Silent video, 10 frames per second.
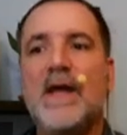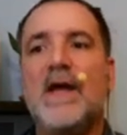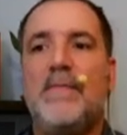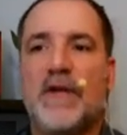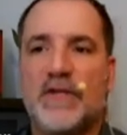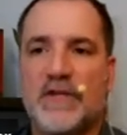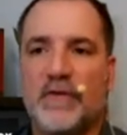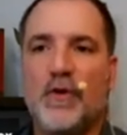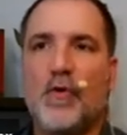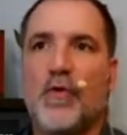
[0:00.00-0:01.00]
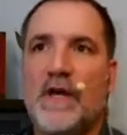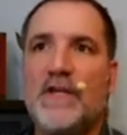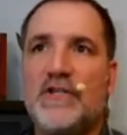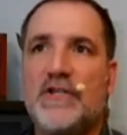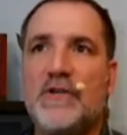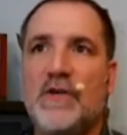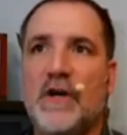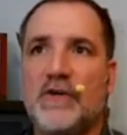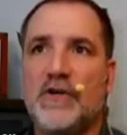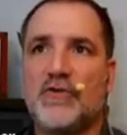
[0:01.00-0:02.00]
Because if Lenore is too
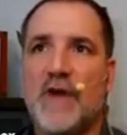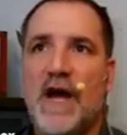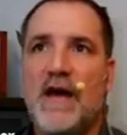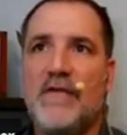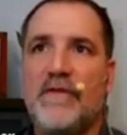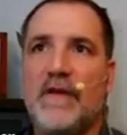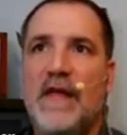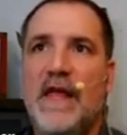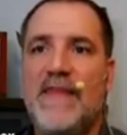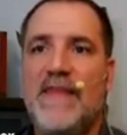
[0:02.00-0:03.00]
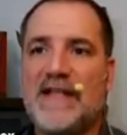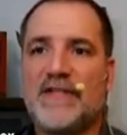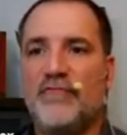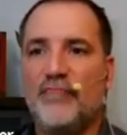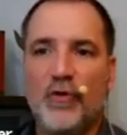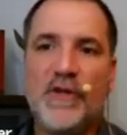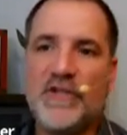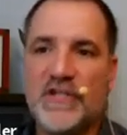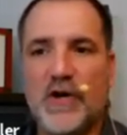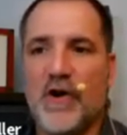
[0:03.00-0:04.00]
young to drive, that
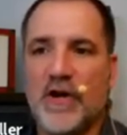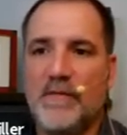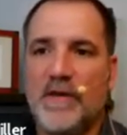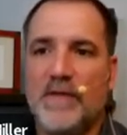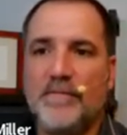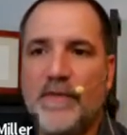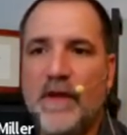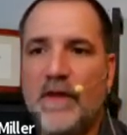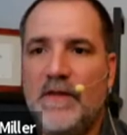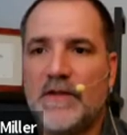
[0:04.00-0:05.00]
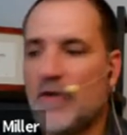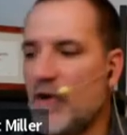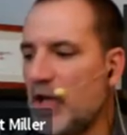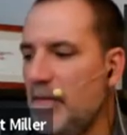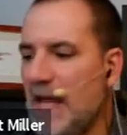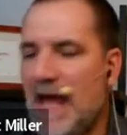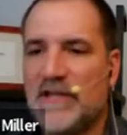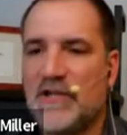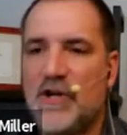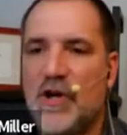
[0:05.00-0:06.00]
ruins the argument. This argument
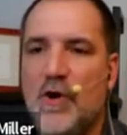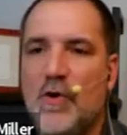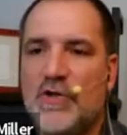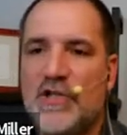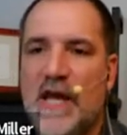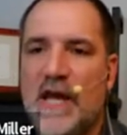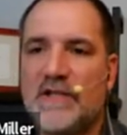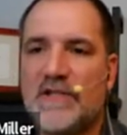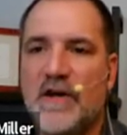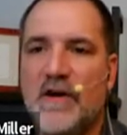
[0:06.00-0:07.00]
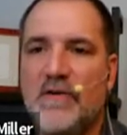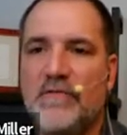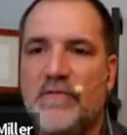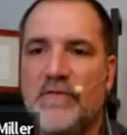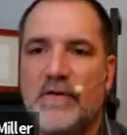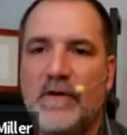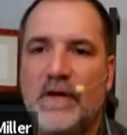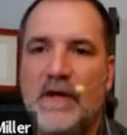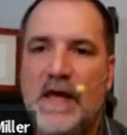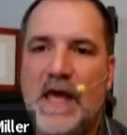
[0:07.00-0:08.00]
has no chance of
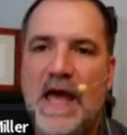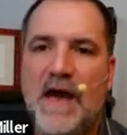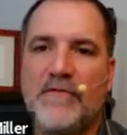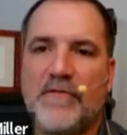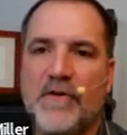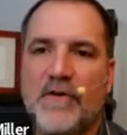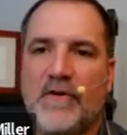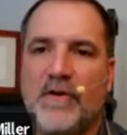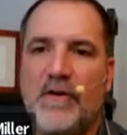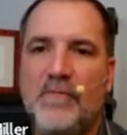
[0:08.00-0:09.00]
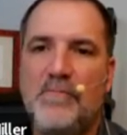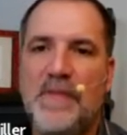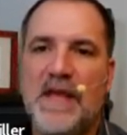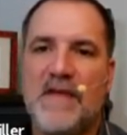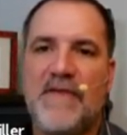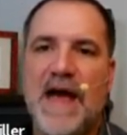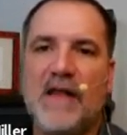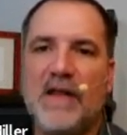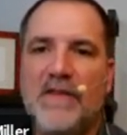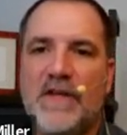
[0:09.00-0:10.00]
ever being
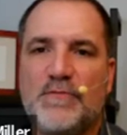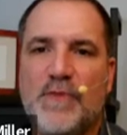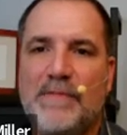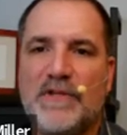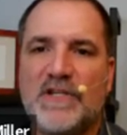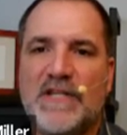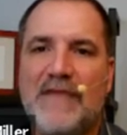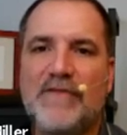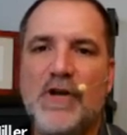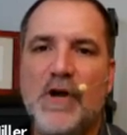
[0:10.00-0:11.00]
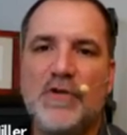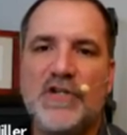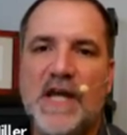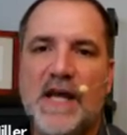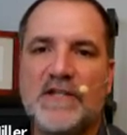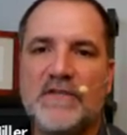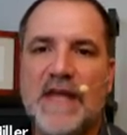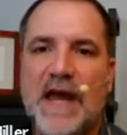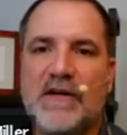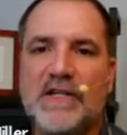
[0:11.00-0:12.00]
valid. These premises have no chance of
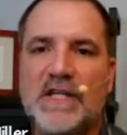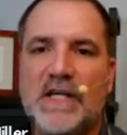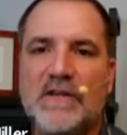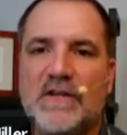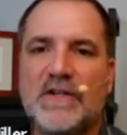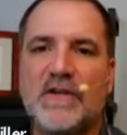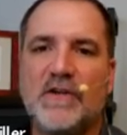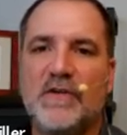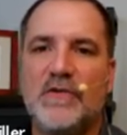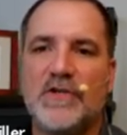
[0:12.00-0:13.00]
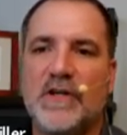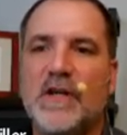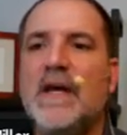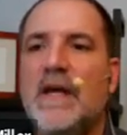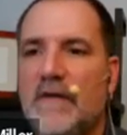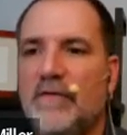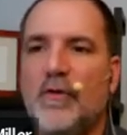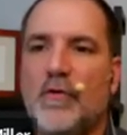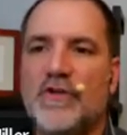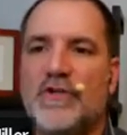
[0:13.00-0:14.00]
guaranteeing this conclusion if
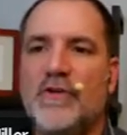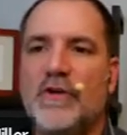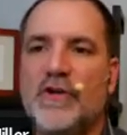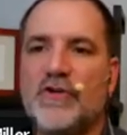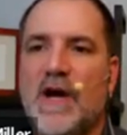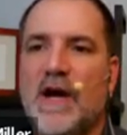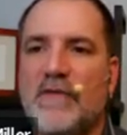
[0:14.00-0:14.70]
Lenore is too young to drive.